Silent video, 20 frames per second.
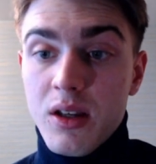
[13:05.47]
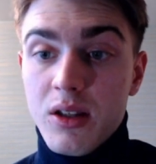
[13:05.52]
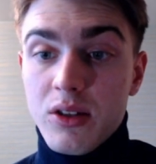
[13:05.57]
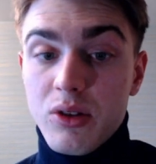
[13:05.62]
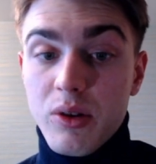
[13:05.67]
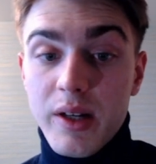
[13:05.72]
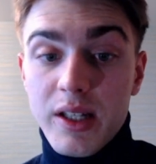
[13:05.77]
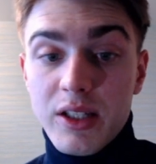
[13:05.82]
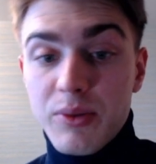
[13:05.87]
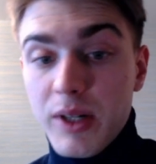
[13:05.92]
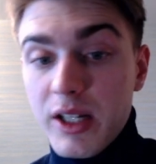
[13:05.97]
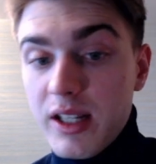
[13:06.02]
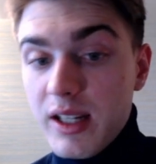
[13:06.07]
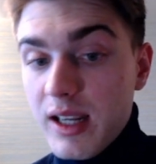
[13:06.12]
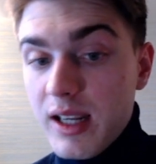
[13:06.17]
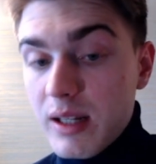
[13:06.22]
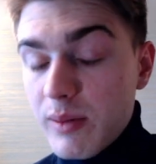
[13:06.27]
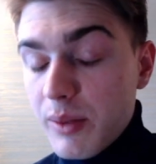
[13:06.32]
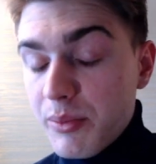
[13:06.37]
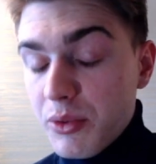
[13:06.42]
So that's why they
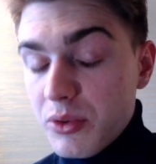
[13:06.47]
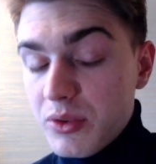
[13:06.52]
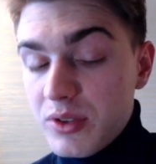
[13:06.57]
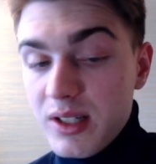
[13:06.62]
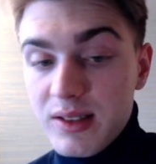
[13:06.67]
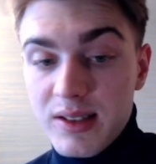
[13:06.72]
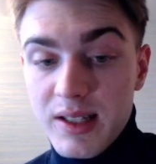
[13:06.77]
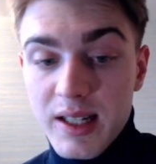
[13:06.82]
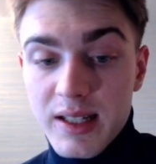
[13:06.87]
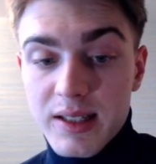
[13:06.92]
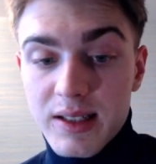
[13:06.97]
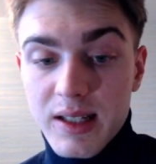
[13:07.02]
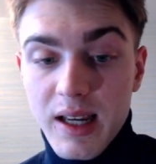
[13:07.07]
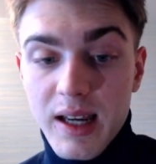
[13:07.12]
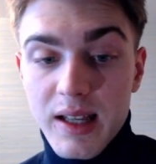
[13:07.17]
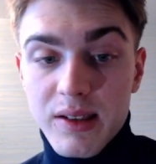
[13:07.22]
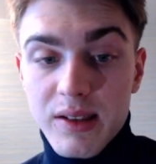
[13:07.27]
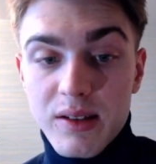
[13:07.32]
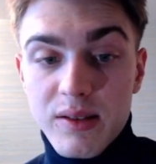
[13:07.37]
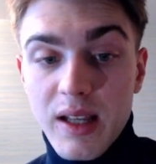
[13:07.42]
came up with c6,
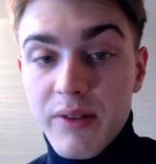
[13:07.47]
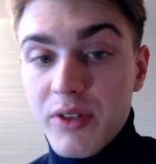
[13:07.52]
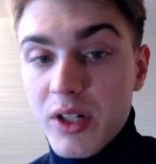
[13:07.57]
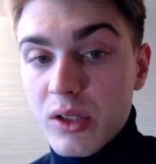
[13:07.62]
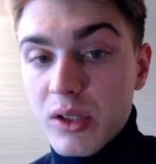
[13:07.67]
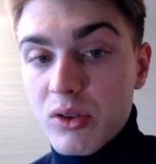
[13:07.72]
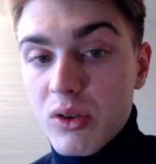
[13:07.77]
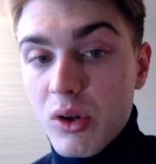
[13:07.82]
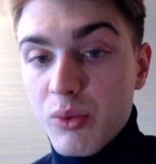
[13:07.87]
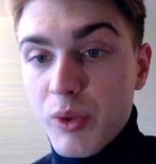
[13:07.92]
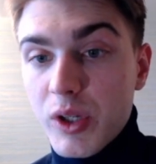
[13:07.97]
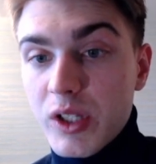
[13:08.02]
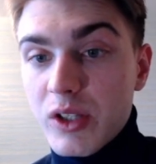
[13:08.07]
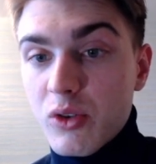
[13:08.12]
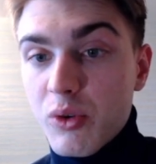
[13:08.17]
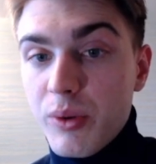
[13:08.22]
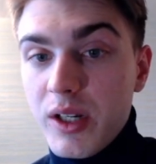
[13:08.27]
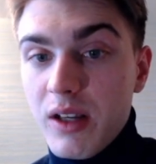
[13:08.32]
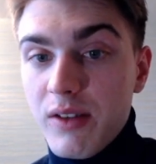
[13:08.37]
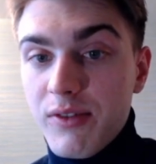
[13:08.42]
and David Anton went
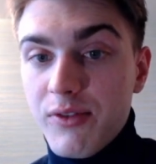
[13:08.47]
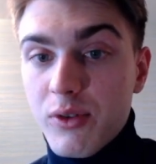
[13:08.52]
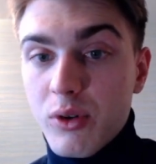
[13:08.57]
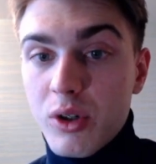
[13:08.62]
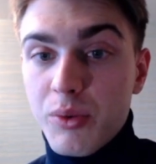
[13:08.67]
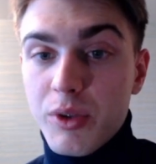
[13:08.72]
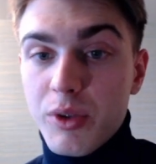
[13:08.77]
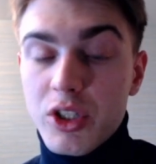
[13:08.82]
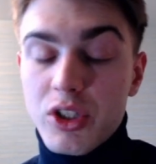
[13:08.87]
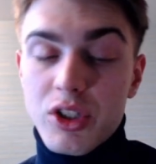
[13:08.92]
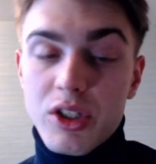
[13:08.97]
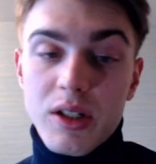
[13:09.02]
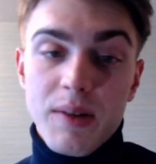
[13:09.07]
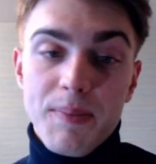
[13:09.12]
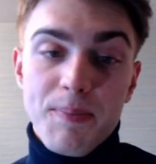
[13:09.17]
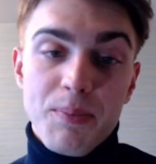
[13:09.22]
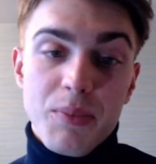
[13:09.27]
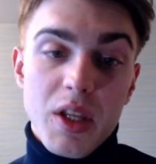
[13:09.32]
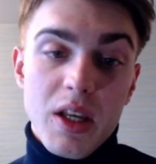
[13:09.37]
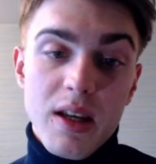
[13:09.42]
queen a4, which
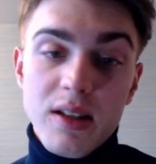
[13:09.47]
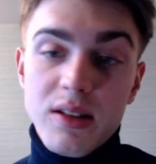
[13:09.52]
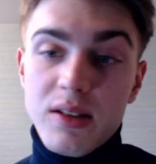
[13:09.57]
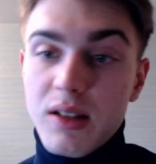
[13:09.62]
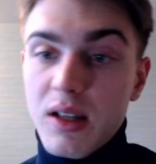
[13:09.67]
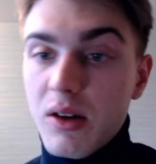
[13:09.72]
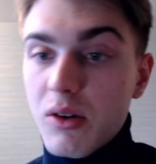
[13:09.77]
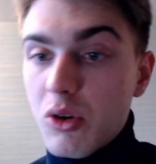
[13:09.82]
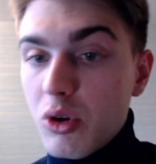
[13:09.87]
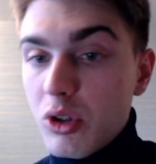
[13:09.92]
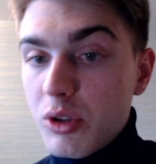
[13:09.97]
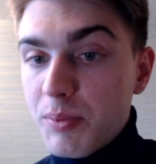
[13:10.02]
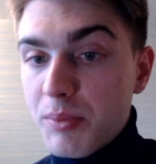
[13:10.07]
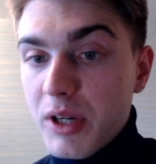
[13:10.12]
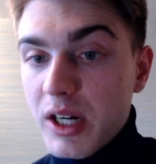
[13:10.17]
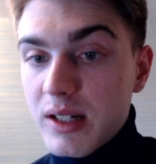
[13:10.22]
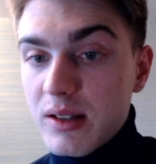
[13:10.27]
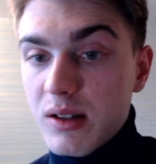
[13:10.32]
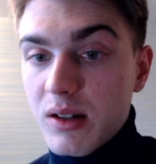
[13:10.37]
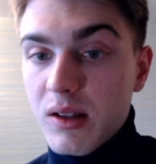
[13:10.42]
is a good
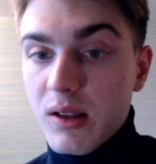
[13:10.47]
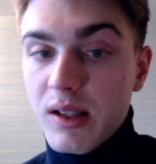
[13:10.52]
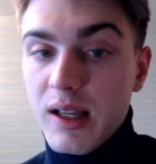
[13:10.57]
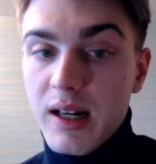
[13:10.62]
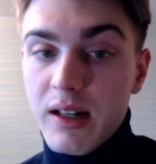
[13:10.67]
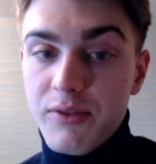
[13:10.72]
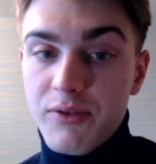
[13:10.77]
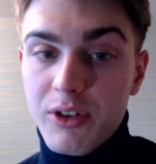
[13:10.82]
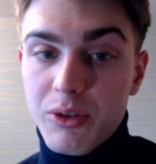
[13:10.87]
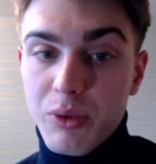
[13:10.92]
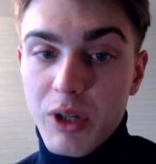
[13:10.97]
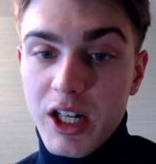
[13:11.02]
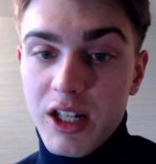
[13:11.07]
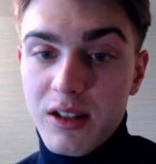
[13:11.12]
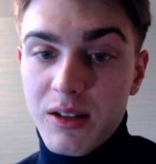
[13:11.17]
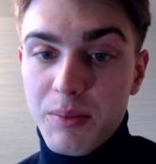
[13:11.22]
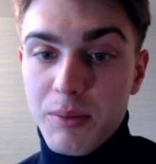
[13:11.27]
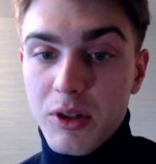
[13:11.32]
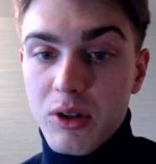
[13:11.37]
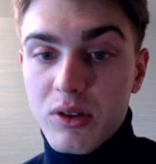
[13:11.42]
practical line for
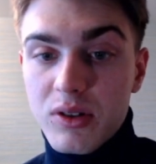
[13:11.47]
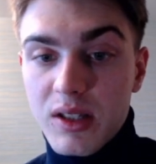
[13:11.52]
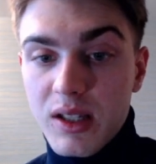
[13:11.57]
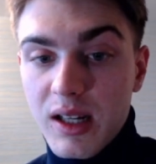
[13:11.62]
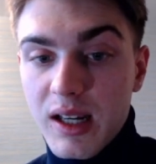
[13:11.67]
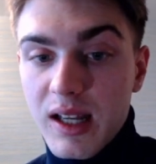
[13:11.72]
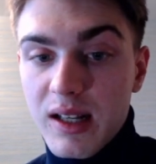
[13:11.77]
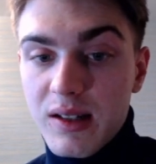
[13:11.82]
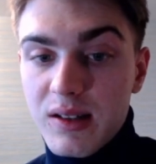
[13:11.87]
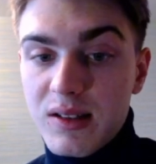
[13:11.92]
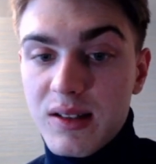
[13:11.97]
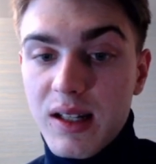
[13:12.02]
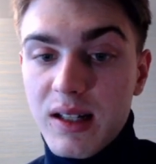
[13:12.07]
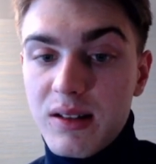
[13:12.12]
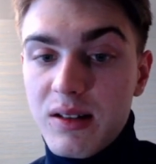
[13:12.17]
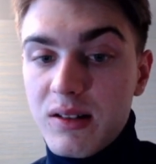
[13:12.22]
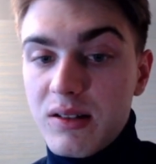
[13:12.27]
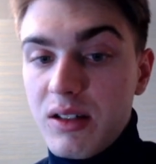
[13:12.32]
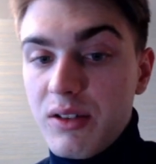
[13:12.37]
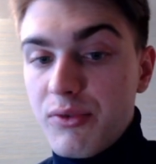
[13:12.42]
white, because again, this knight
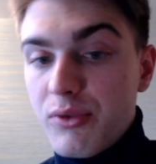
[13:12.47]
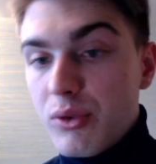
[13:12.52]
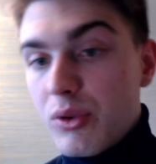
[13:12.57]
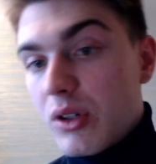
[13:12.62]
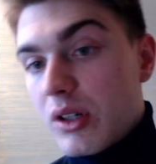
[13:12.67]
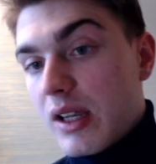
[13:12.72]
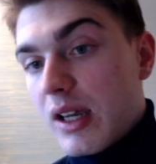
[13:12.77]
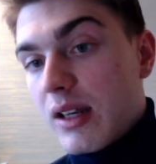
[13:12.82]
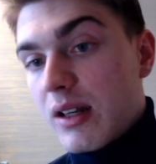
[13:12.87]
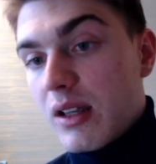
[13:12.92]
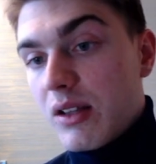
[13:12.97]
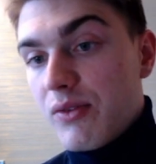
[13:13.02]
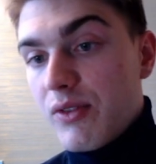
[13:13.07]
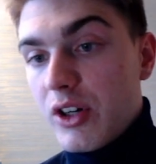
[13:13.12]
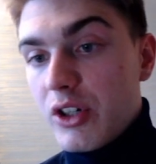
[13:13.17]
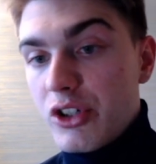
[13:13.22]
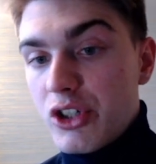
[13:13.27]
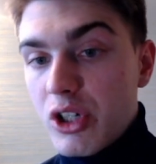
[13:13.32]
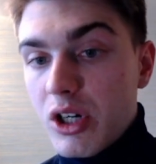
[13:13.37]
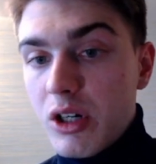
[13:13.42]
takes e4 can get very
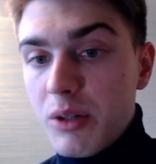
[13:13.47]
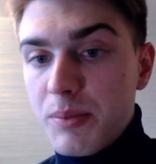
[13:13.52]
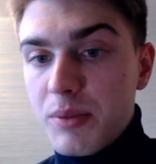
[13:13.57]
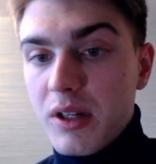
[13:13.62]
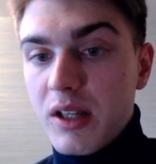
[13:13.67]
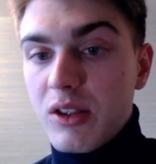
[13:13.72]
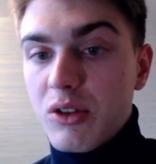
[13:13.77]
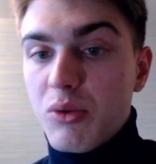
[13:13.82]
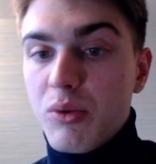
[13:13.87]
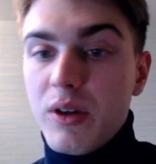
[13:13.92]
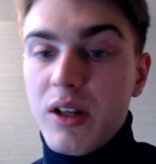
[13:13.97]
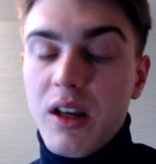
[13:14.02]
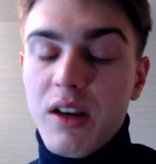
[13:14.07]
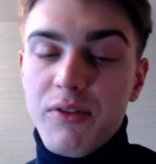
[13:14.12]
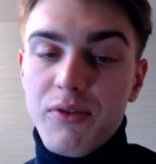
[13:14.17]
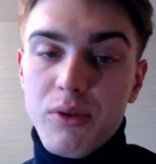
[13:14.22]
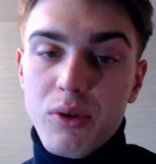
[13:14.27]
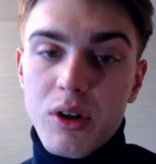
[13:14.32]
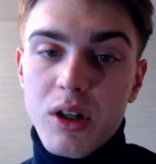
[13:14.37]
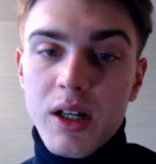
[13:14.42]
sharp, and queen
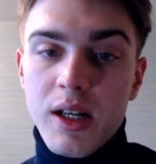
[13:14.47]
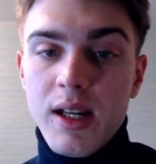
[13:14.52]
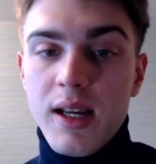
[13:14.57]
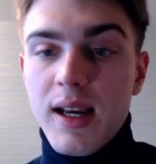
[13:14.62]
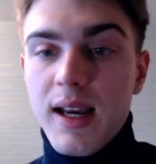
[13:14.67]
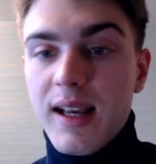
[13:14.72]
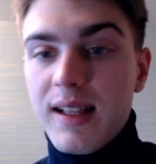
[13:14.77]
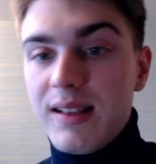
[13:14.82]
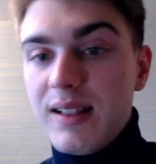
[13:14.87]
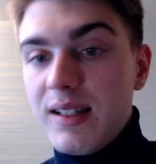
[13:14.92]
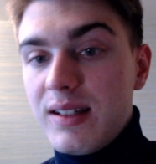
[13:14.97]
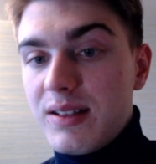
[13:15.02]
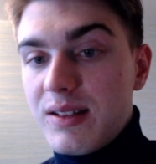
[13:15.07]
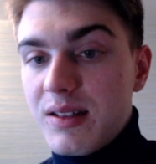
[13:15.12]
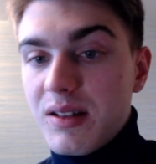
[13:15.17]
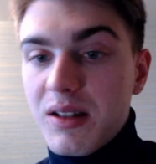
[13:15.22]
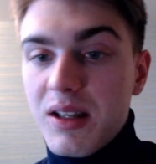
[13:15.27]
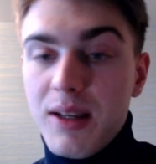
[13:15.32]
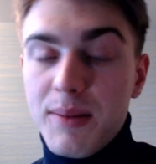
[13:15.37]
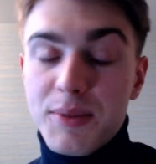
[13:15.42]
a4 at
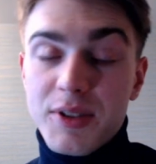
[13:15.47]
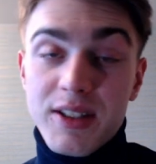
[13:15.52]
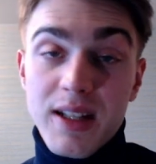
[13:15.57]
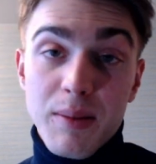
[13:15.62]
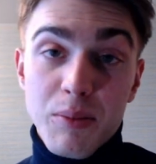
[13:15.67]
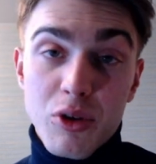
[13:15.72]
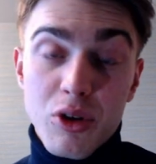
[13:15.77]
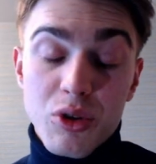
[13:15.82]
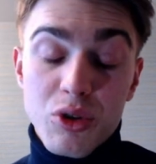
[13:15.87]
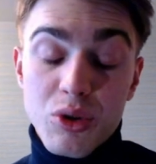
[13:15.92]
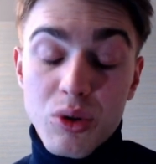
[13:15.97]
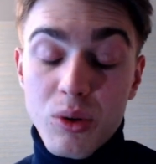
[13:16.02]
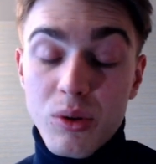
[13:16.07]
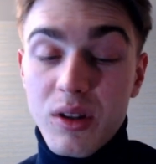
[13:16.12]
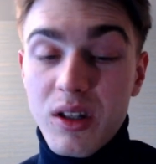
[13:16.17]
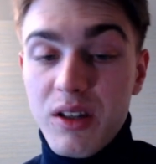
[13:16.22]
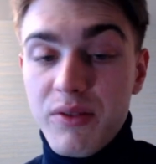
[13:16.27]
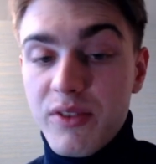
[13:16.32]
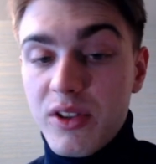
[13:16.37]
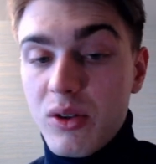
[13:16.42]
least keeps some control,
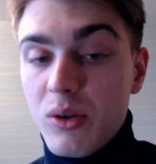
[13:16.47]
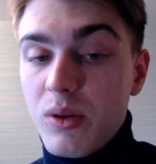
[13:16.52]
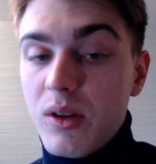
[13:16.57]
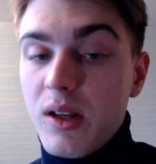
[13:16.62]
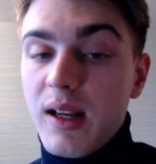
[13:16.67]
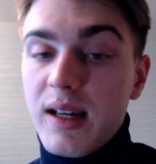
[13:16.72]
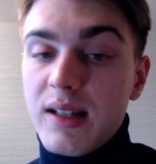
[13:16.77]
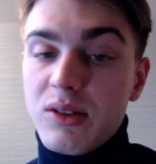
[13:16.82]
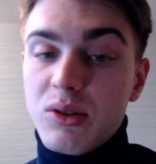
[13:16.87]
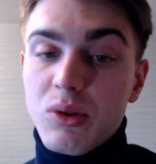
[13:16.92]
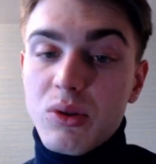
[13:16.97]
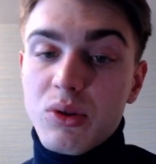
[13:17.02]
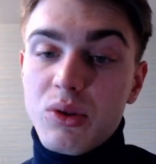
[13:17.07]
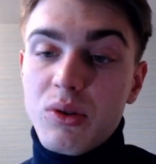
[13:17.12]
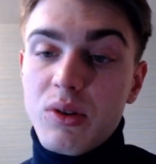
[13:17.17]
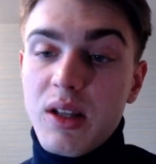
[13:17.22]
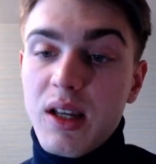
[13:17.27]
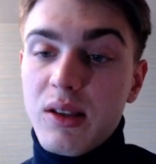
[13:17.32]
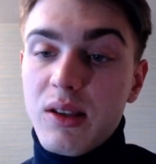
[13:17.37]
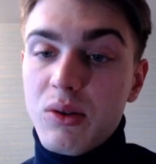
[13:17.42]
even though the lines also
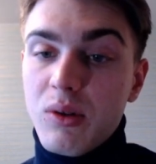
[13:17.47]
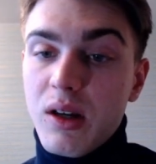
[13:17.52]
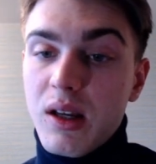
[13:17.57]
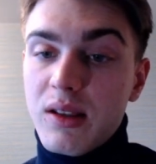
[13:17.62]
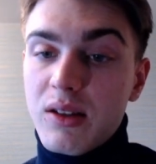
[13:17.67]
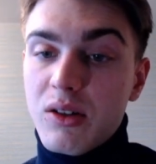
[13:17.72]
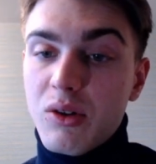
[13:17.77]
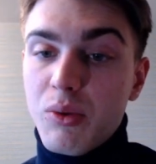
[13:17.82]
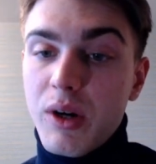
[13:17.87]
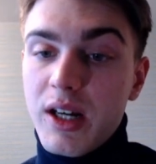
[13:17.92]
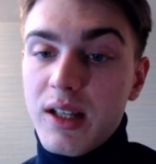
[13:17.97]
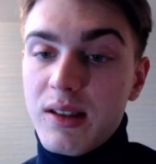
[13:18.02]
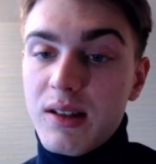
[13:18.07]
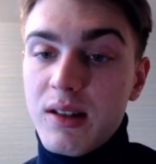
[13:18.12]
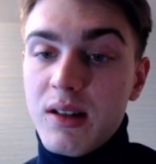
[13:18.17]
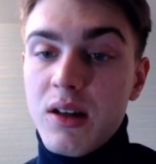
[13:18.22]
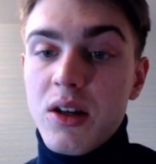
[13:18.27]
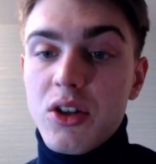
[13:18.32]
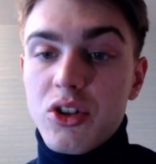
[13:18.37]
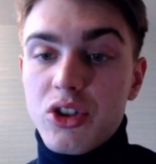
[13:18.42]
tend to get quite
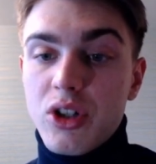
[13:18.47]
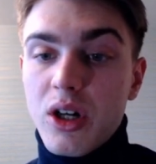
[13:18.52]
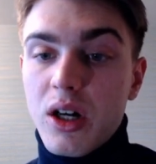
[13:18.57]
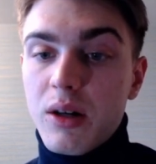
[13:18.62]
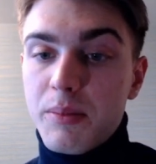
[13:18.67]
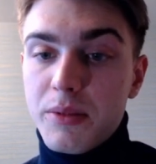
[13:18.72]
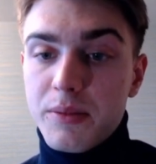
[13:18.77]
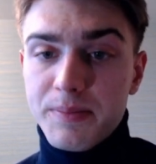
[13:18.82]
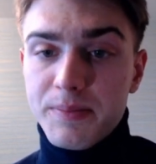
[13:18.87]
sharp.